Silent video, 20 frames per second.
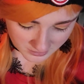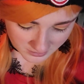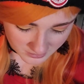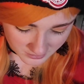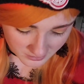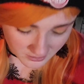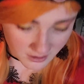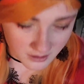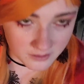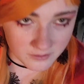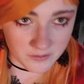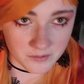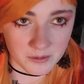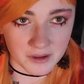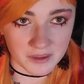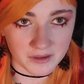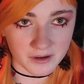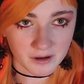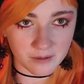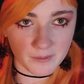It's all over my
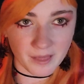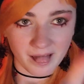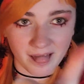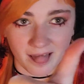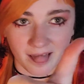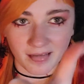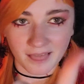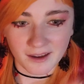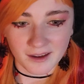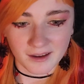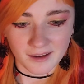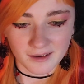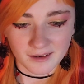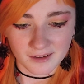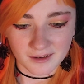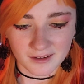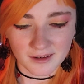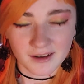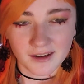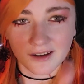thumb. Oh,
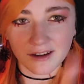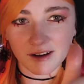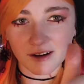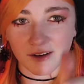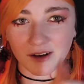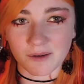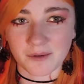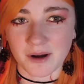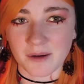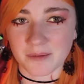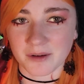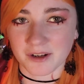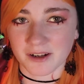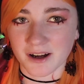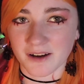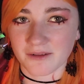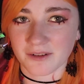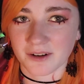I wiped it off